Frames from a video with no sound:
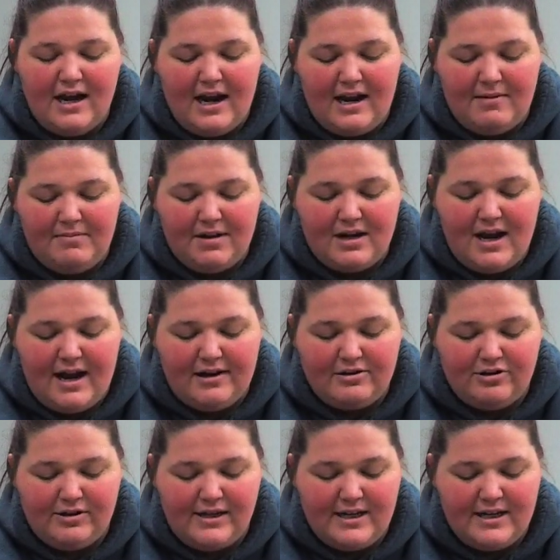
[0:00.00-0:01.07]
and I'm going to
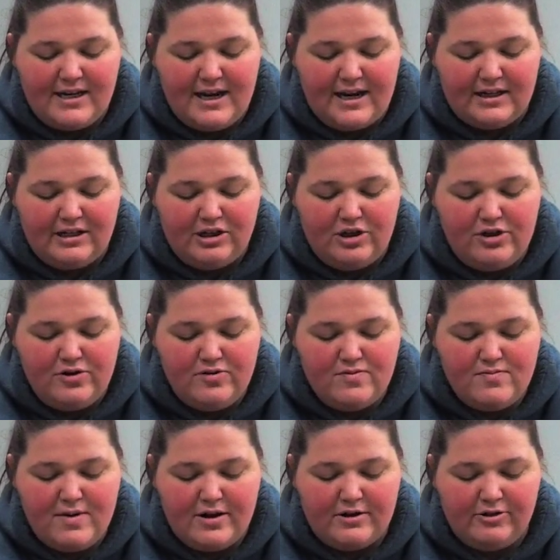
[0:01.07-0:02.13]
actually connect 2
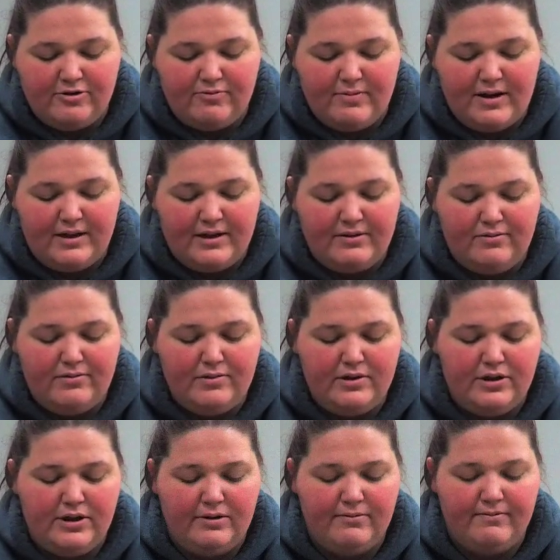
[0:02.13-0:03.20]

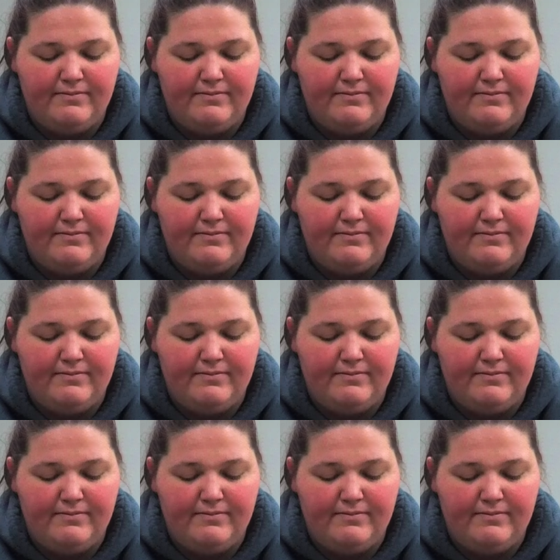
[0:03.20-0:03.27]
marshmallows